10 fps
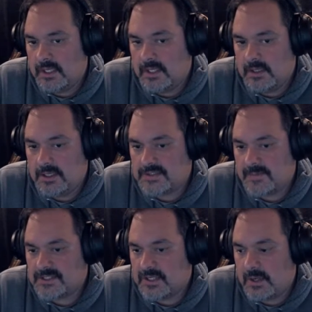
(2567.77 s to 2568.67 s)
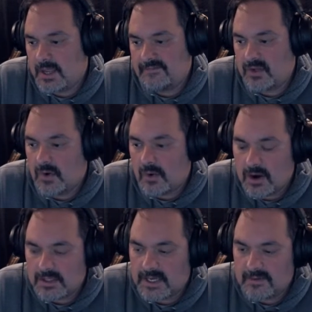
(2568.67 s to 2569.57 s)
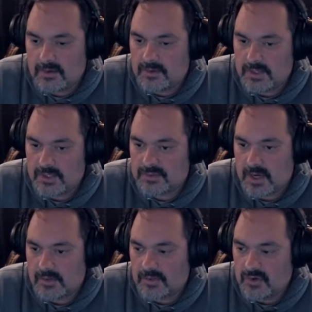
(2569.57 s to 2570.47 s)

especially if you don't hardly ever unhook your trailer,